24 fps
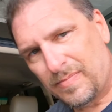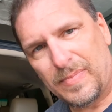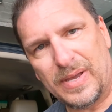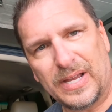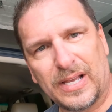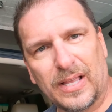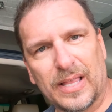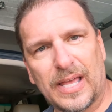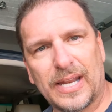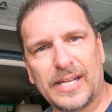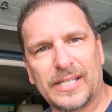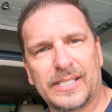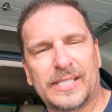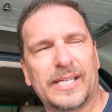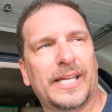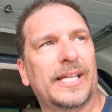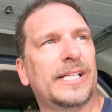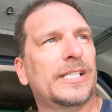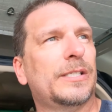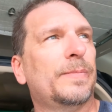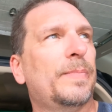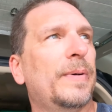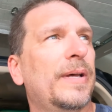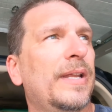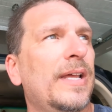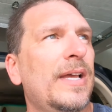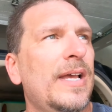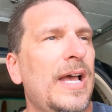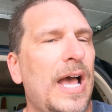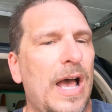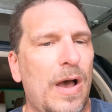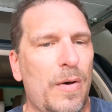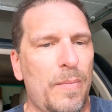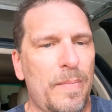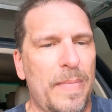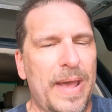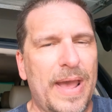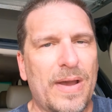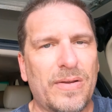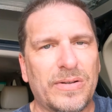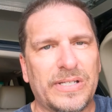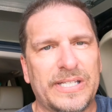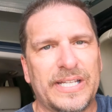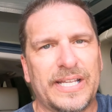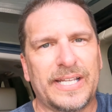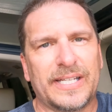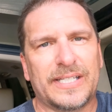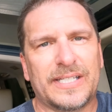make a lot of sense, but I'll
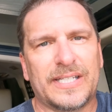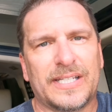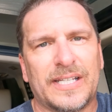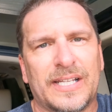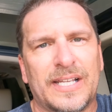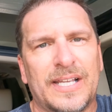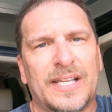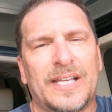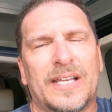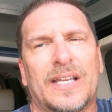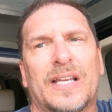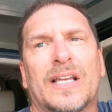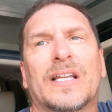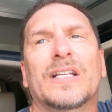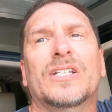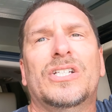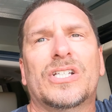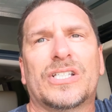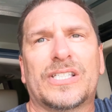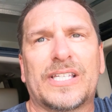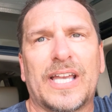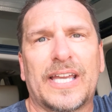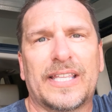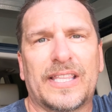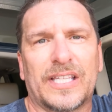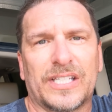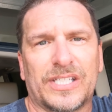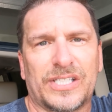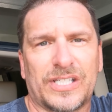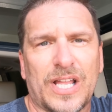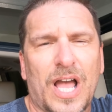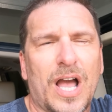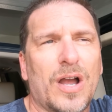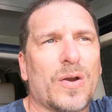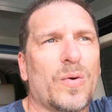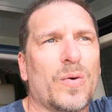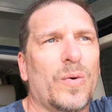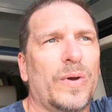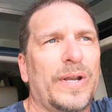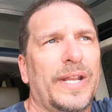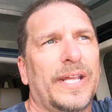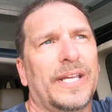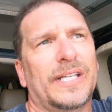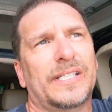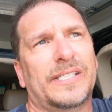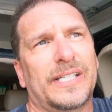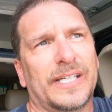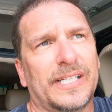mount it just like the stock one
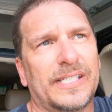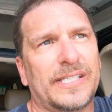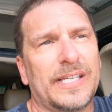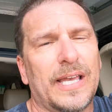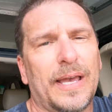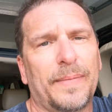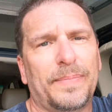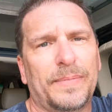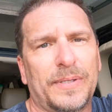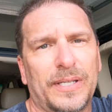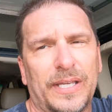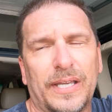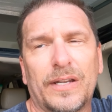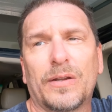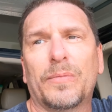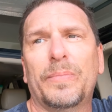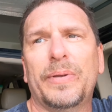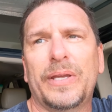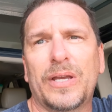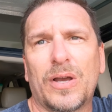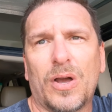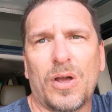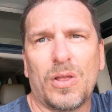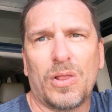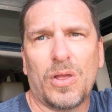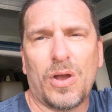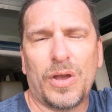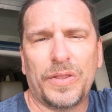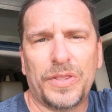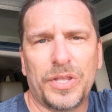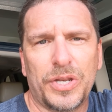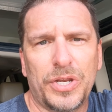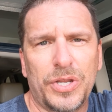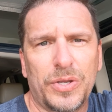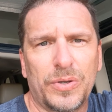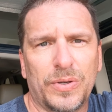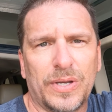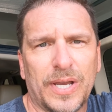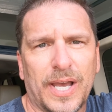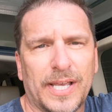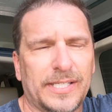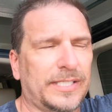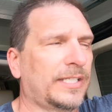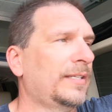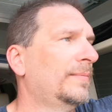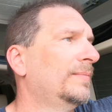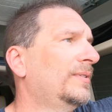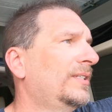is, except it'll be all on the new
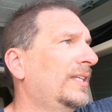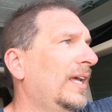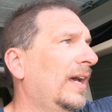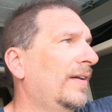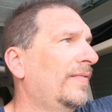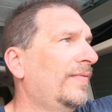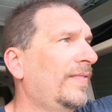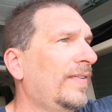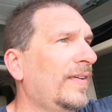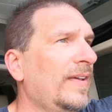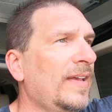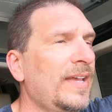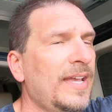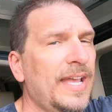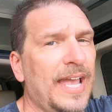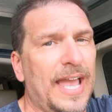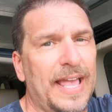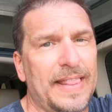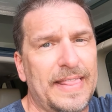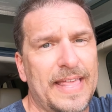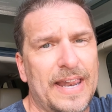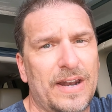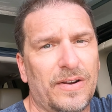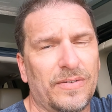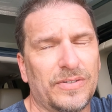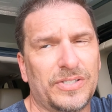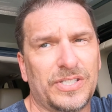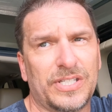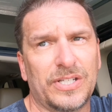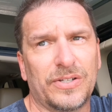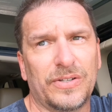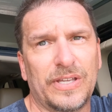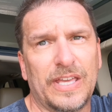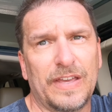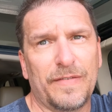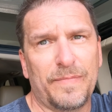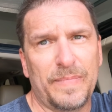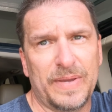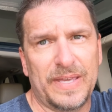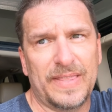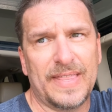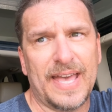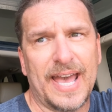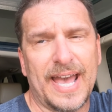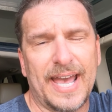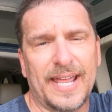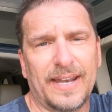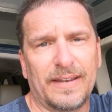custom stuff. And that'll still give me
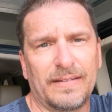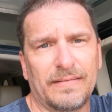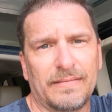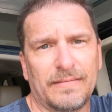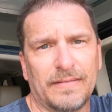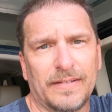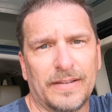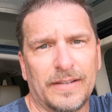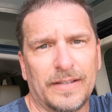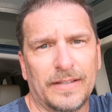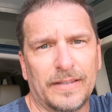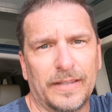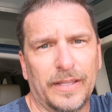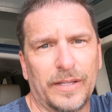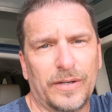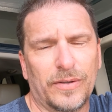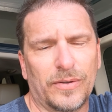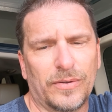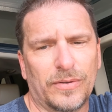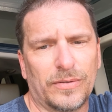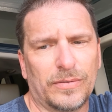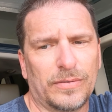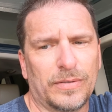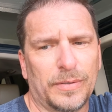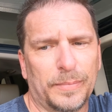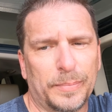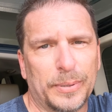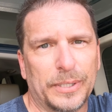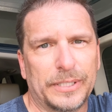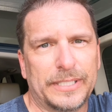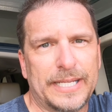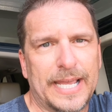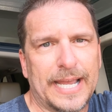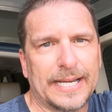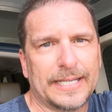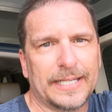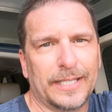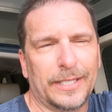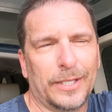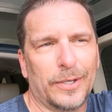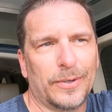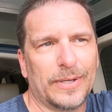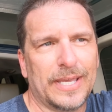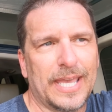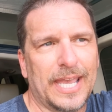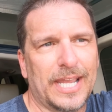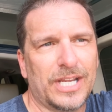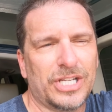that little protected
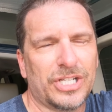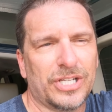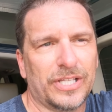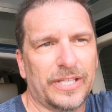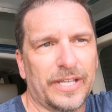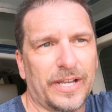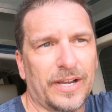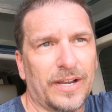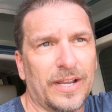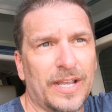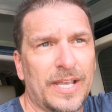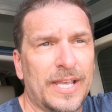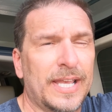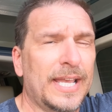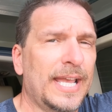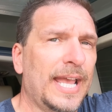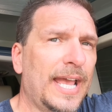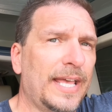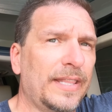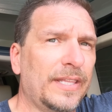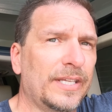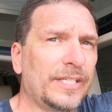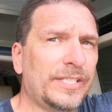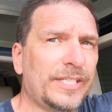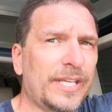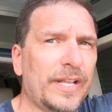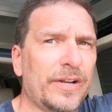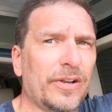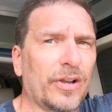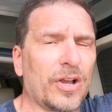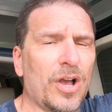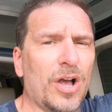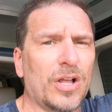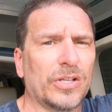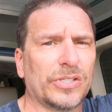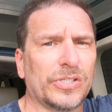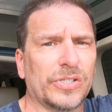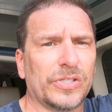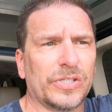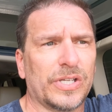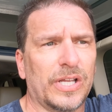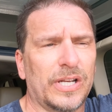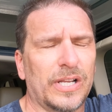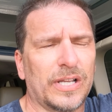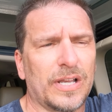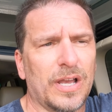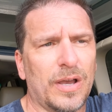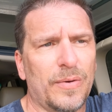location there. And the center console is
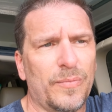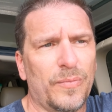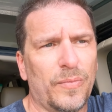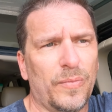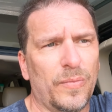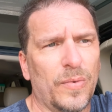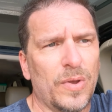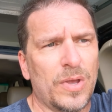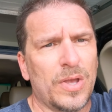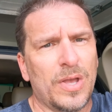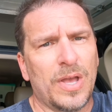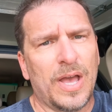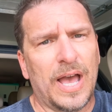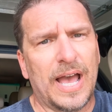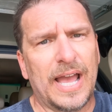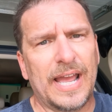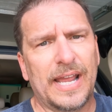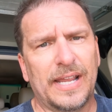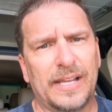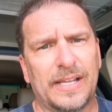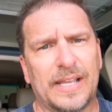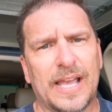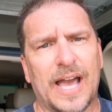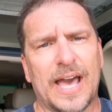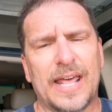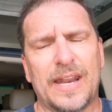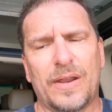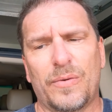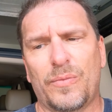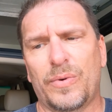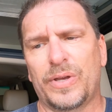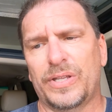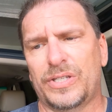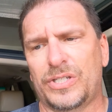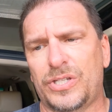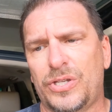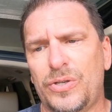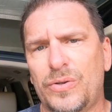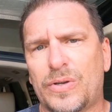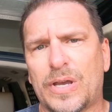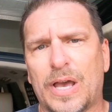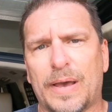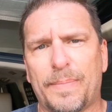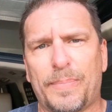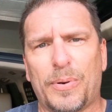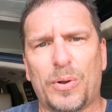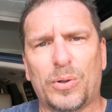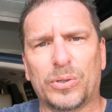gonna come, I got it with 2
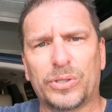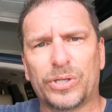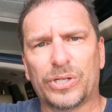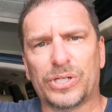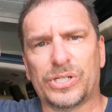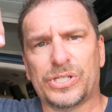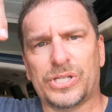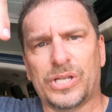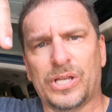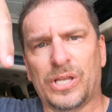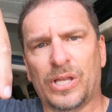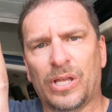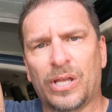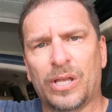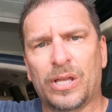cup holders,